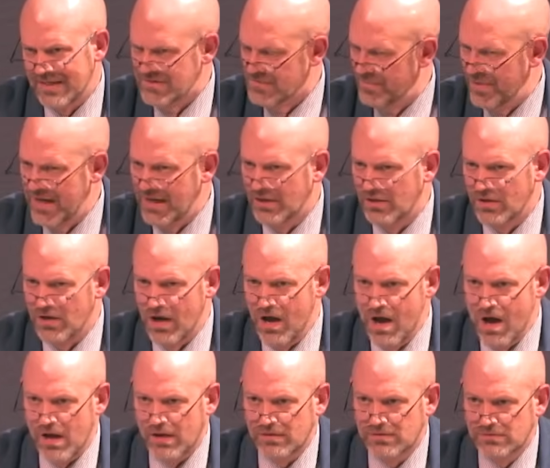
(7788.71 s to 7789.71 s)
That's a pagan
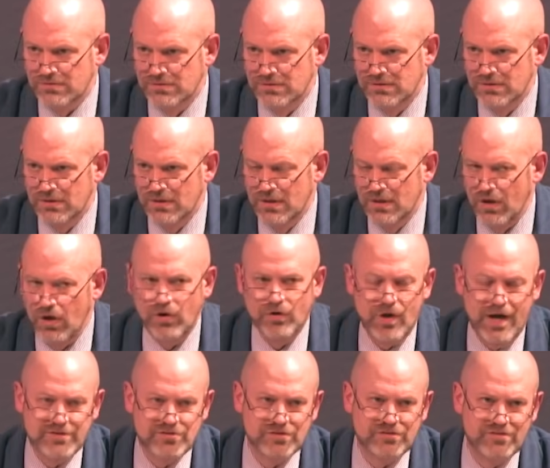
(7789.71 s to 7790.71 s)
god. Oh
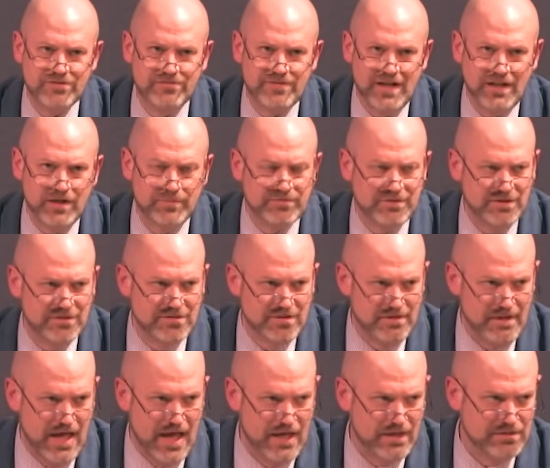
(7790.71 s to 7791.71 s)
no, I just developed into
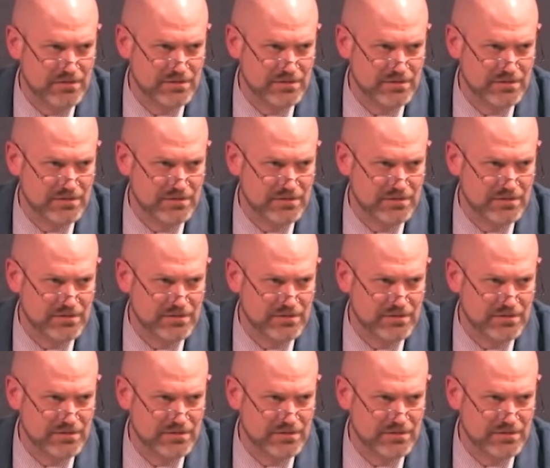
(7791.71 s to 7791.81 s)
that.